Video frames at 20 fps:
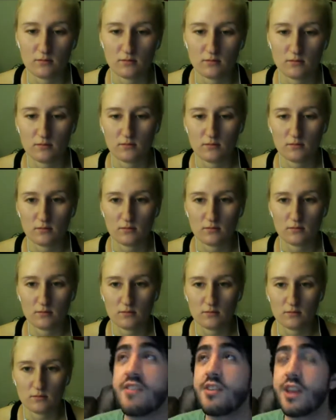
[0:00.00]
or
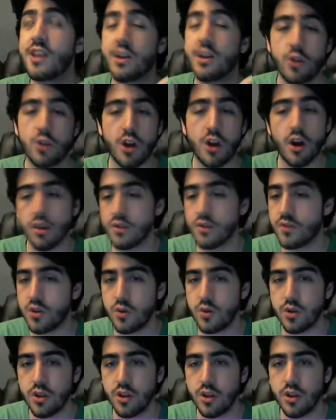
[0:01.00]
even like Call of
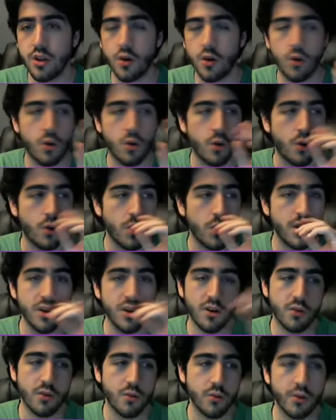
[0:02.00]
Duty, or
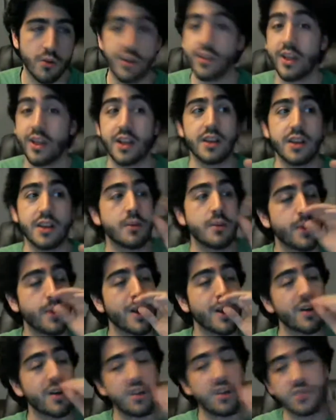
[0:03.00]
like
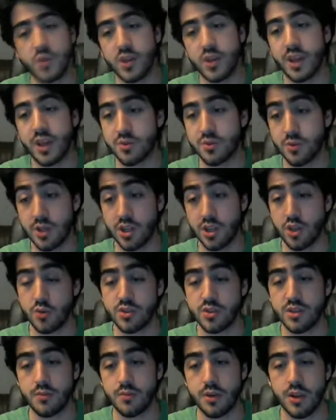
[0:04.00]
compare Call of Duty games to what they
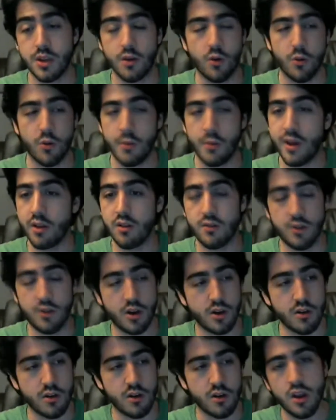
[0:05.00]
used to be, or Medal of
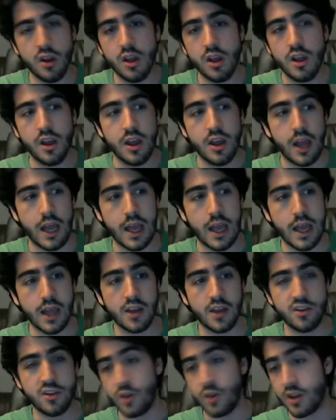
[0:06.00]
Honor,
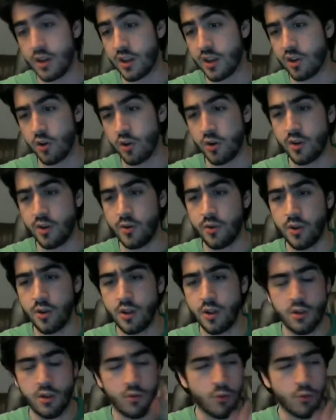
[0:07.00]
and you got like good
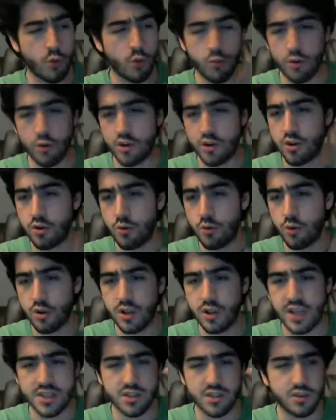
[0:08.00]
World War II
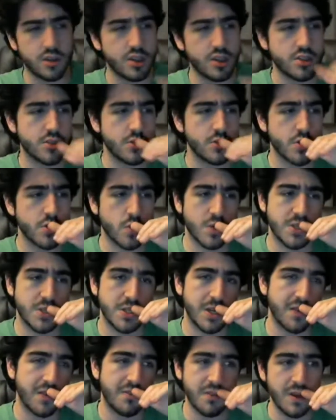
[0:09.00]
classical history sort of
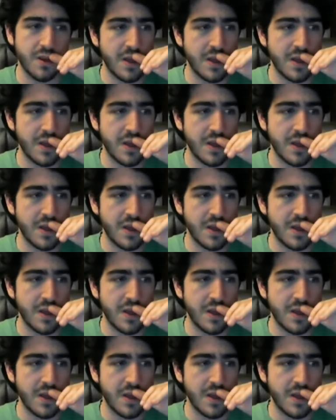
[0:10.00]
stuff,